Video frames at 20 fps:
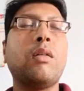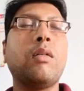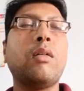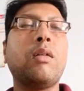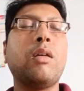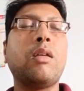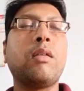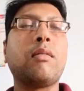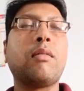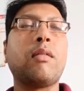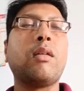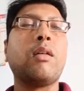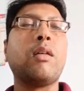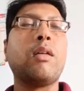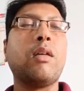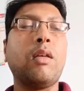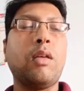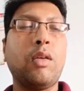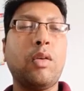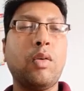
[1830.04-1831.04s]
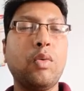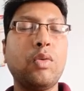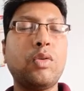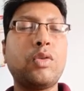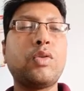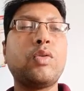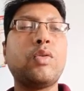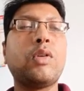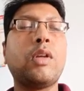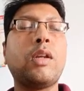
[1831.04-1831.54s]
is
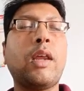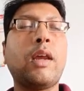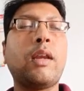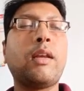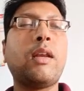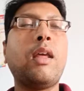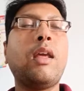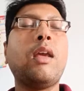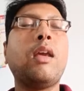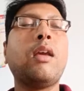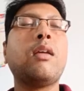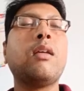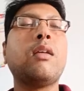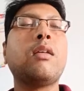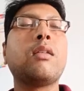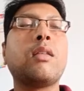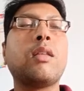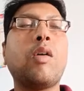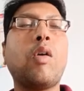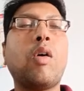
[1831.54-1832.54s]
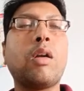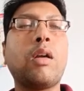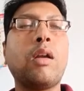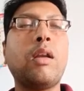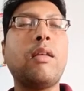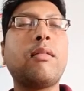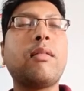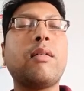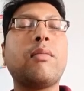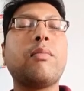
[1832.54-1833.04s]
used to detecting the
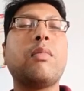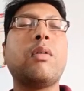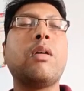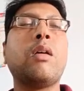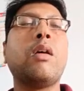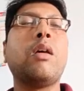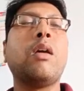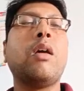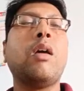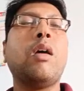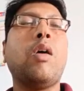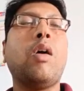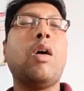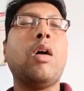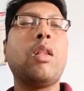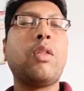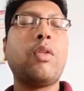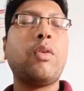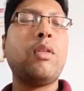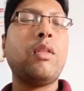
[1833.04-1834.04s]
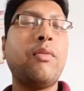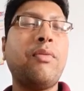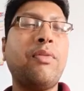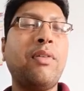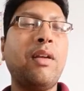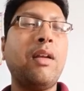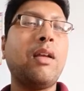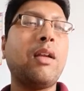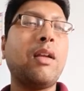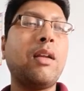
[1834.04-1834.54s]
organism also in the
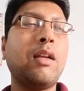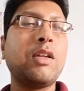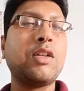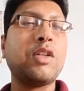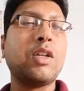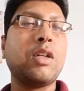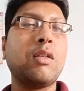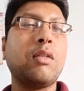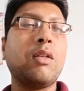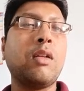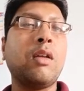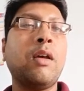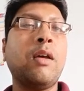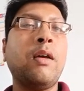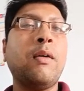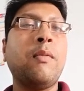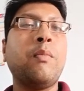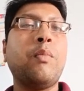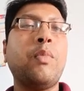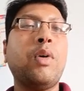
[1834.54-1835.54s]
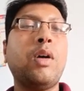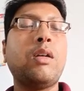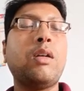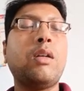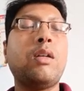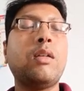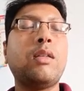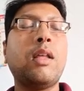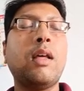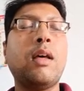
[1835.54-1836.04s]
field condition, but
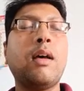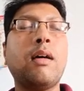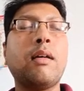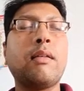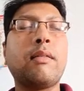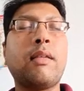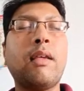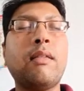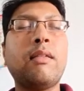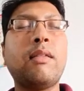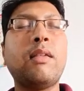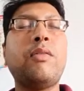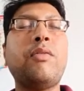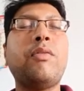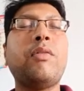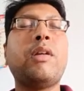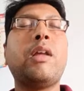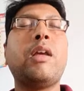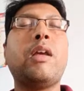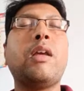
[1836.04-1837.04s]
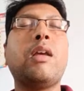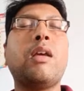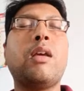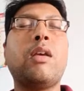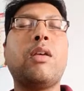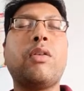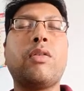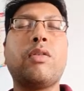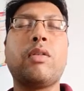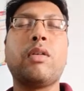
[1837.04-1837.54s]
the sensitivity
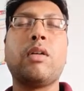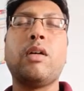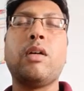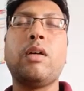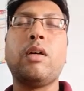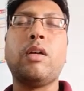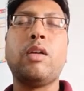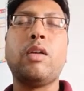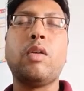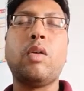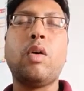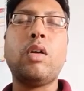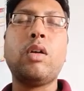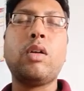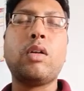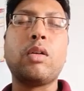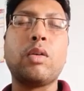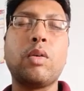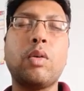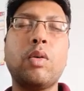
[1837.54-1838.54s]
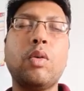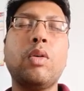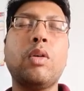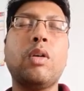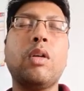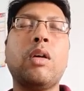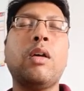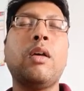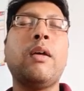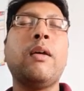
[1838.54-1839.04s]
is not
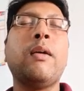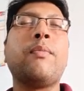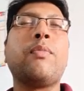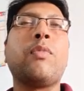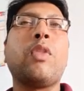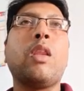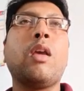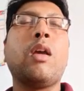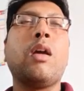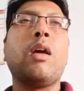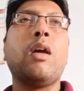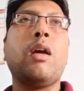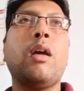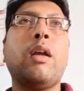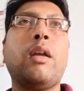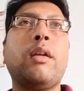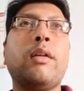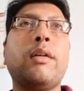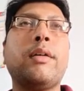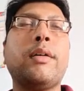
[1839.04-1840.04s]
good, and